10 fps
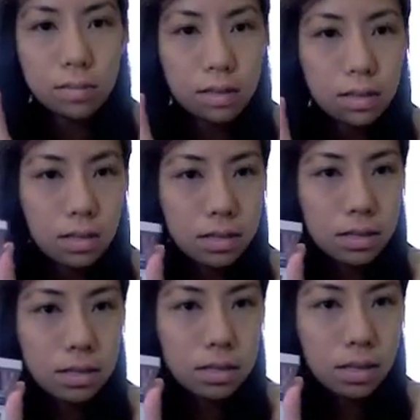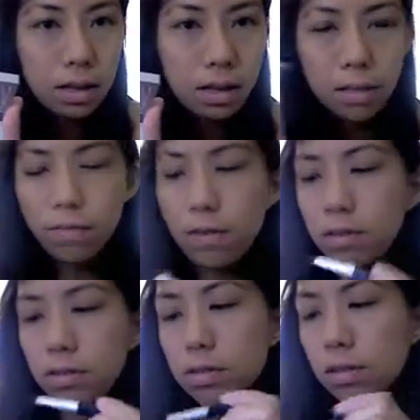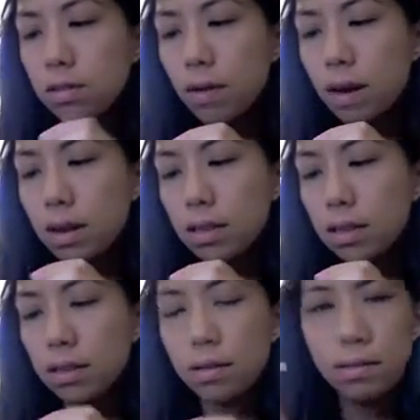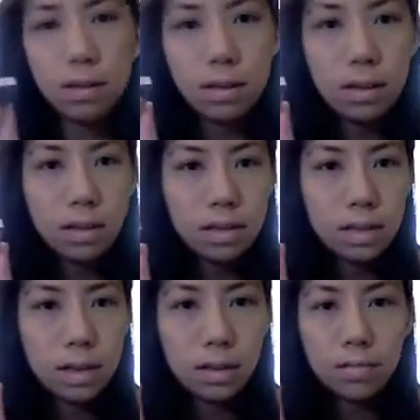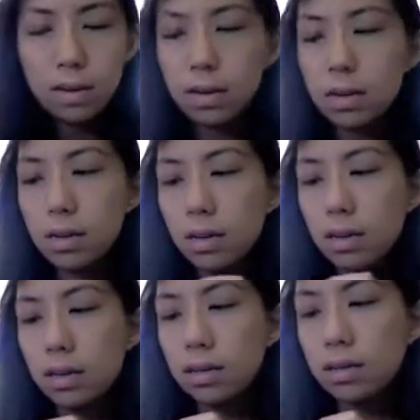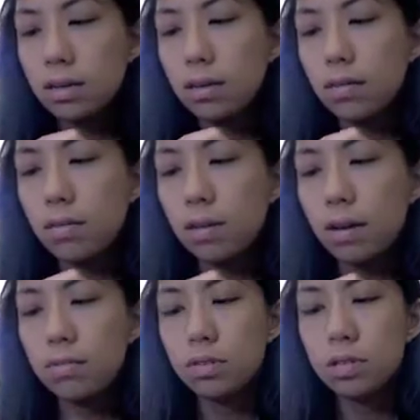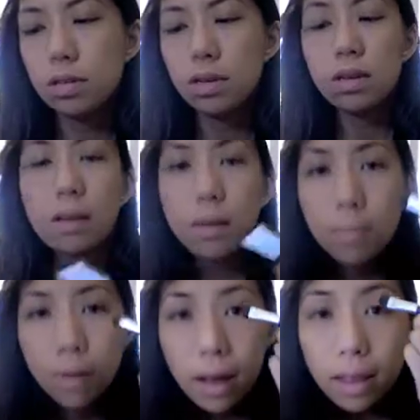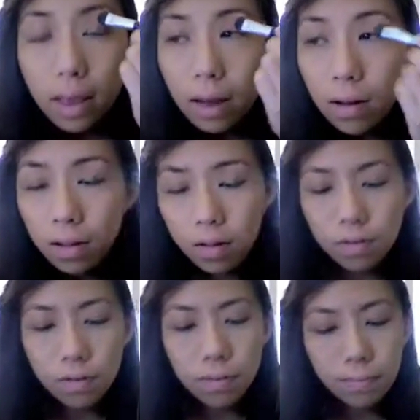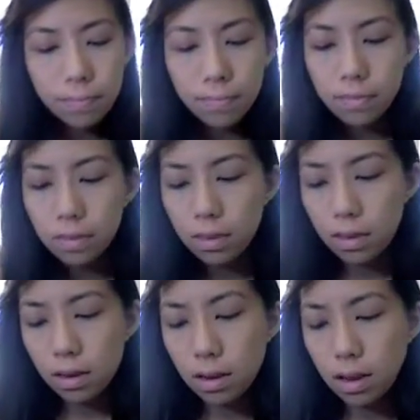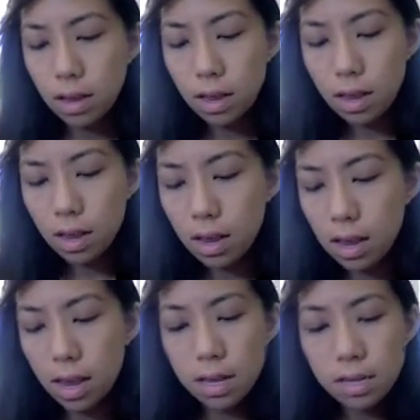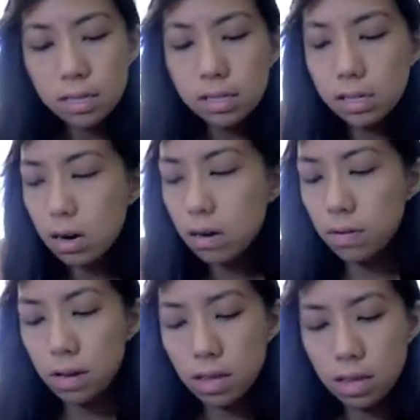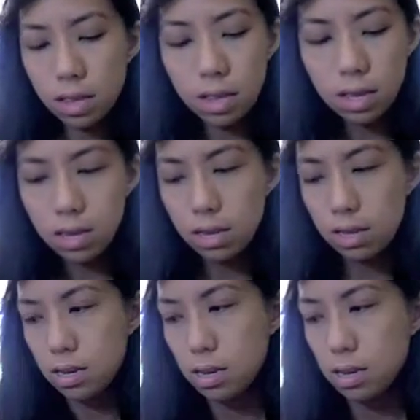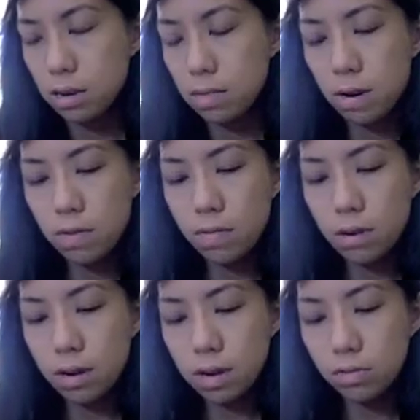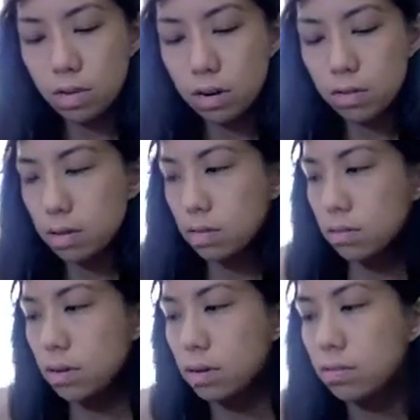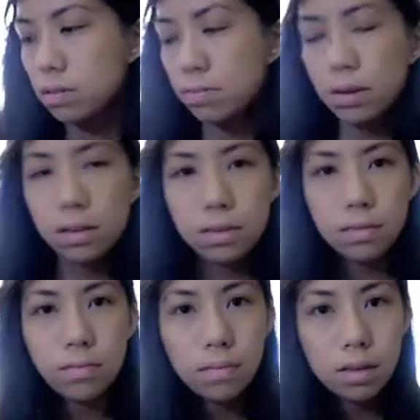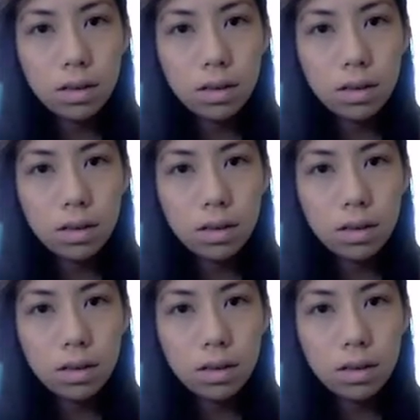one of these, the farthest to the right and the second one in. So I'm just going to apply that all over. And to start with, no matter what kind of shadow I do, I always put on some